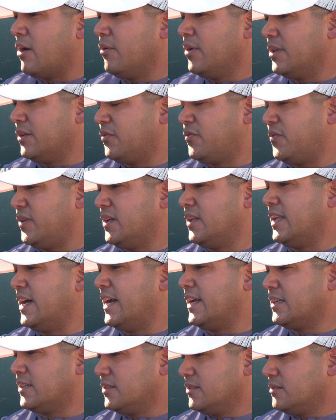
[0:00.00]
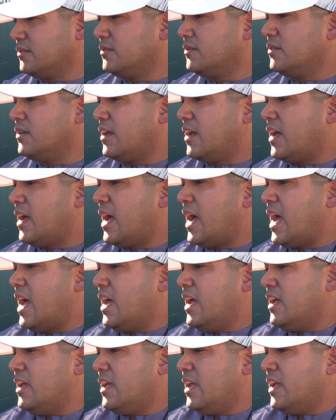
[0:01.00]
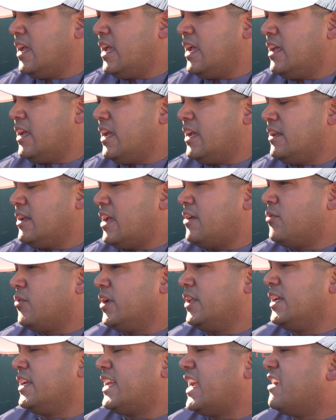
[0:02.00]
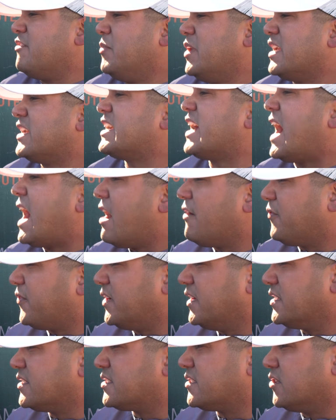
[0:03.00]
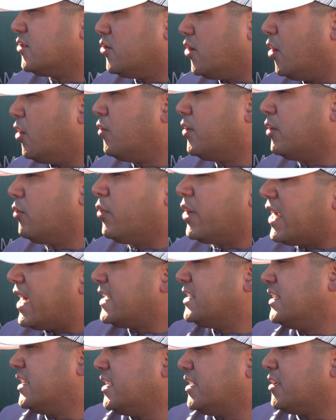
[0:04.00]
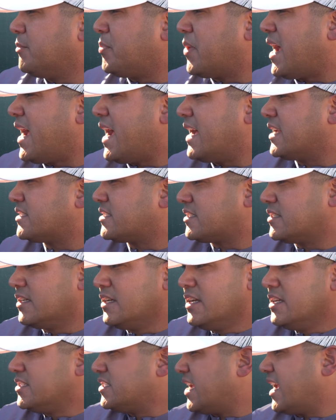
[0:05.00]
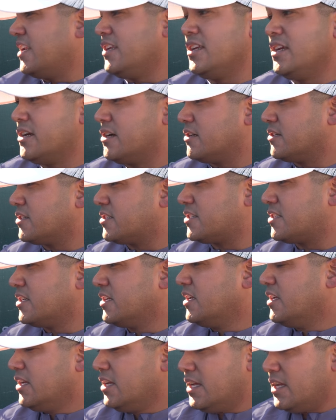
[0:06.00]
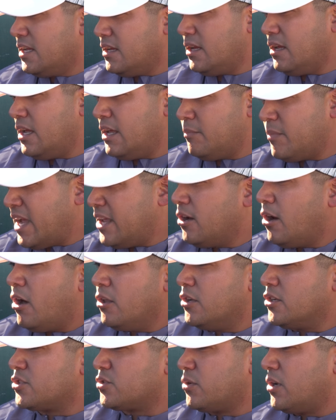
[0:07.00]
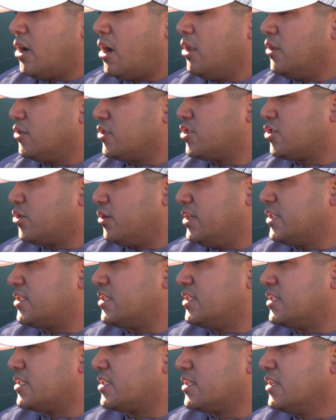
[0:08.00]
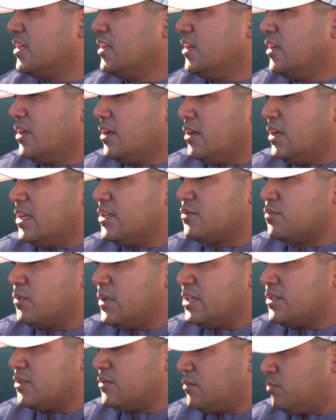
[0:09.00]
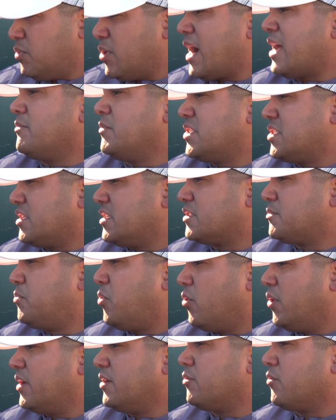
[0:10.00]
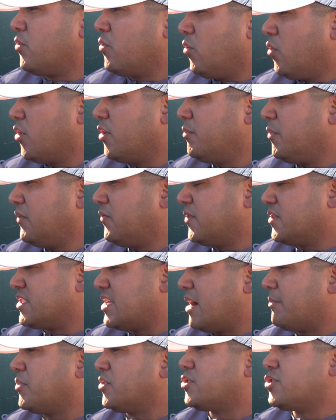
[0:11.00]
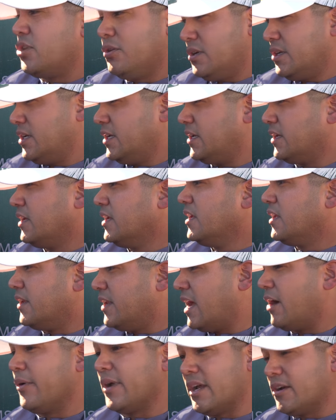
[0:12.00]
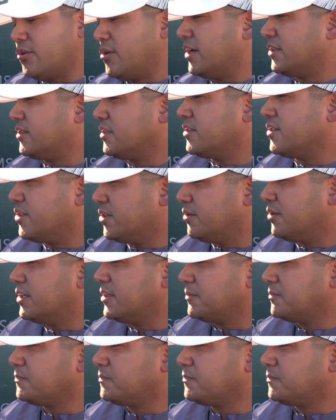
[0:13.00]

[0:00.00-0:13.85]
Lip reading: really feel like it really gave me confidence to know that what I did in the past 10 years and made all those choices is gotten me to this point and rewarded me for this opportunity. Now we got to go out there and do it.